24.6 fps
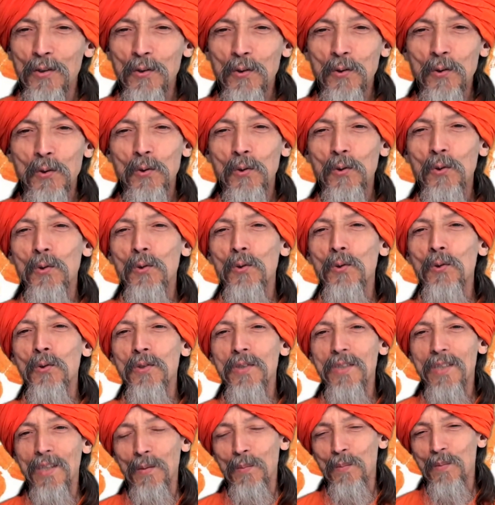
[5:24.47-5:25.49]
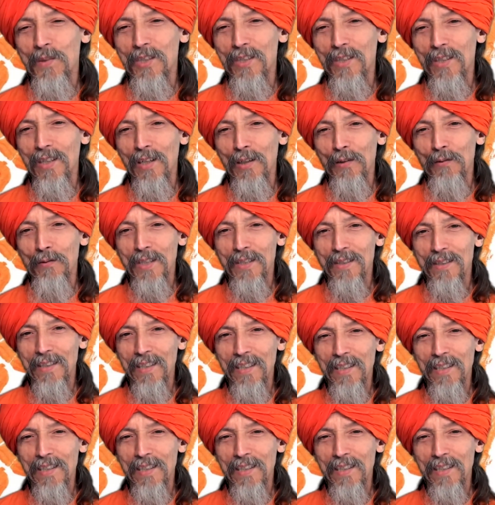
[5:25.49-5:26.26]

to do some service.